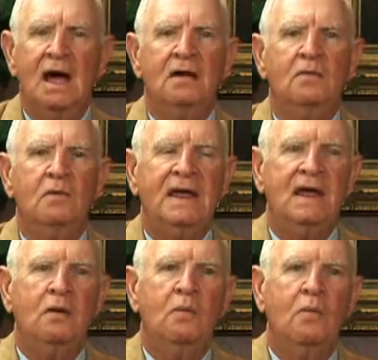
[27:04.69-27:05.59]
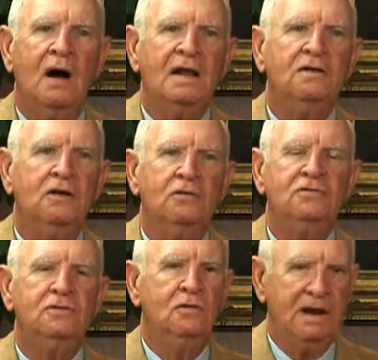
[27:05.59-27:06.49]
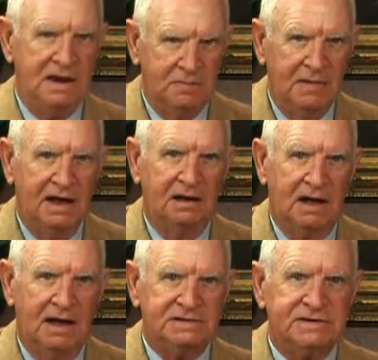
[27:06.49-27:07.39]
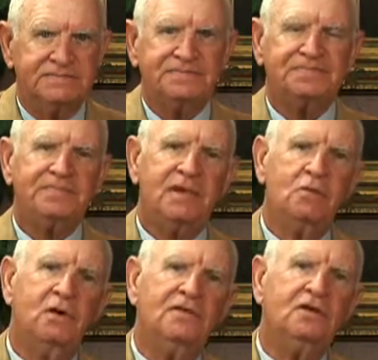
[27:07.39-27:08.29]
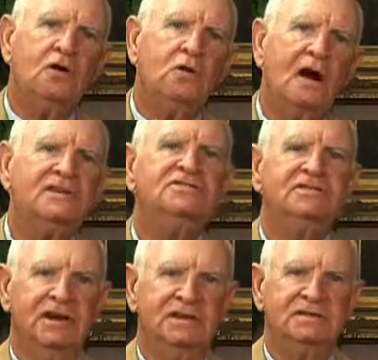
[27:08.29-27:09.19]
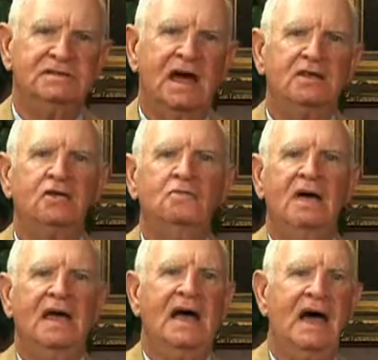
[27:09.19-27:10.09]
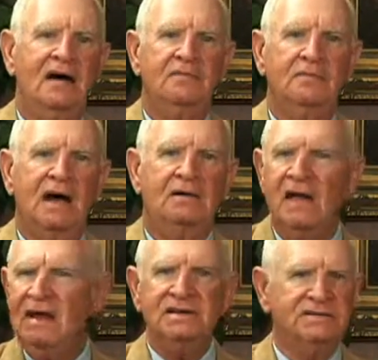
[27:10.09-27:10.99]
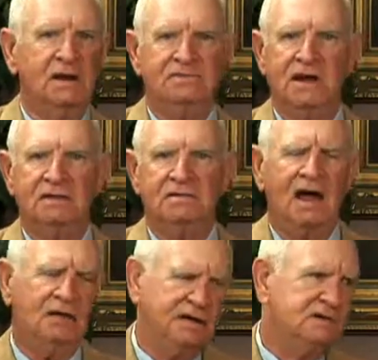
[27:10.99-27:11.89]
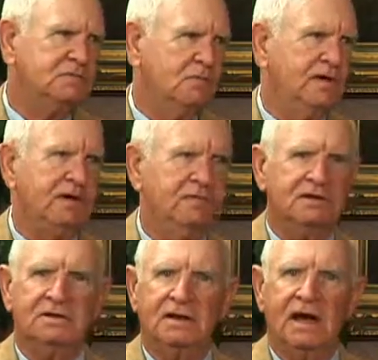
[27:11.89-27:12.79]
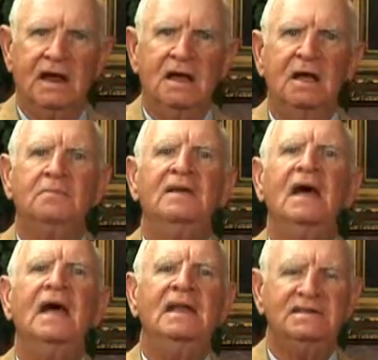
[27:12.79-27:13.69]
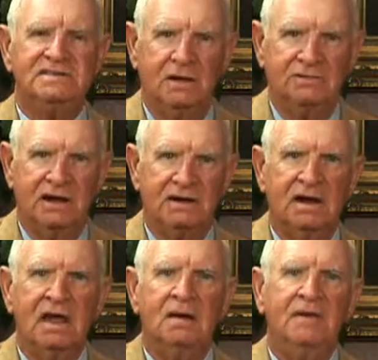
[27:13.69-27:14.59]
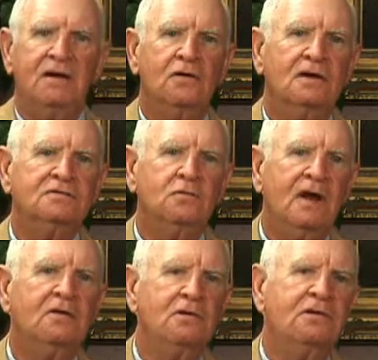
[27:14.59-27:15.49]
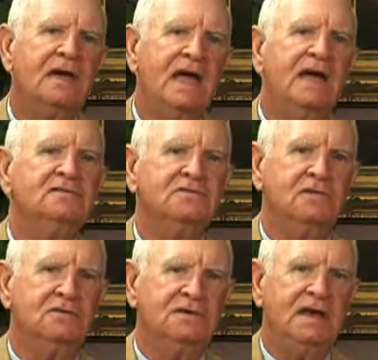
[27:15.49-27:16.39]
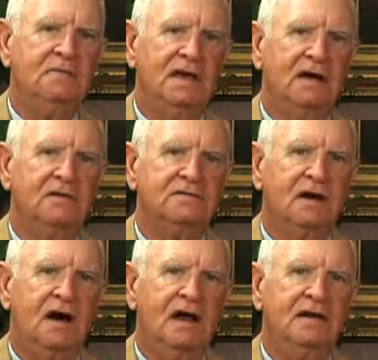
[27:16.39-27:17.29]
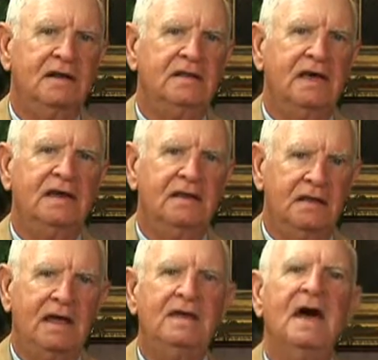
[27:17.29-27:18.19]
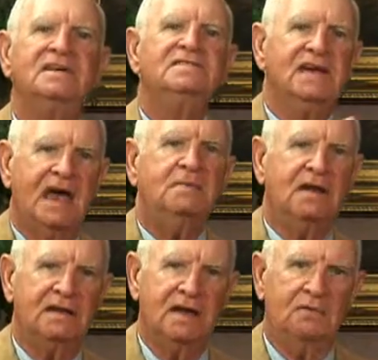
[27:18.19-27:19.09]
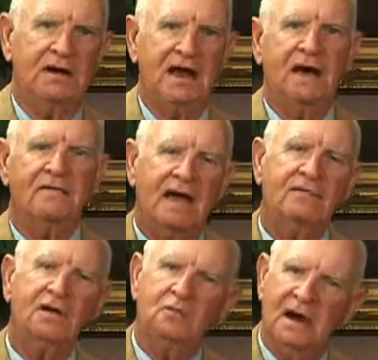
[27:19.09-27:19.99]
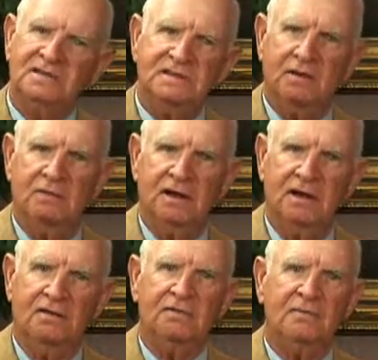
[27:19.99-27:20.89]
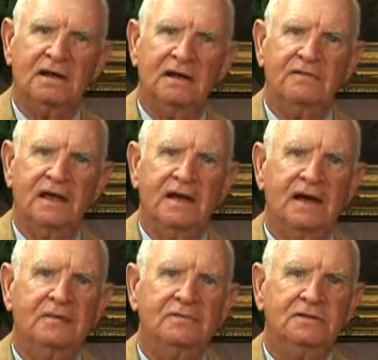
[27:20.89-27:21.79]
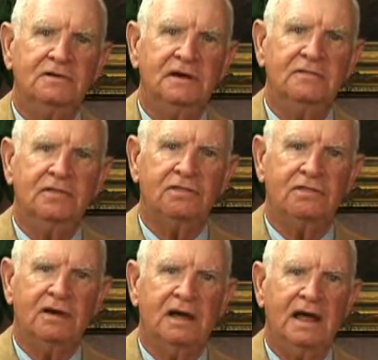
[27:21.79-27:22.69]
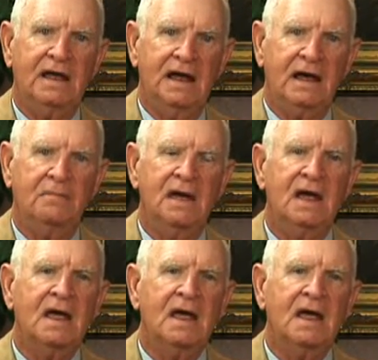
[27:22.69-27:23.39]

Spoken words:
We want you to email us with questions that you may have about any subject, not only just what we covered today, but any subject, because we are going to answer those emails on the next segment that we have. Every Wednesday we're here from 11 a.m. to 11:30 a.m.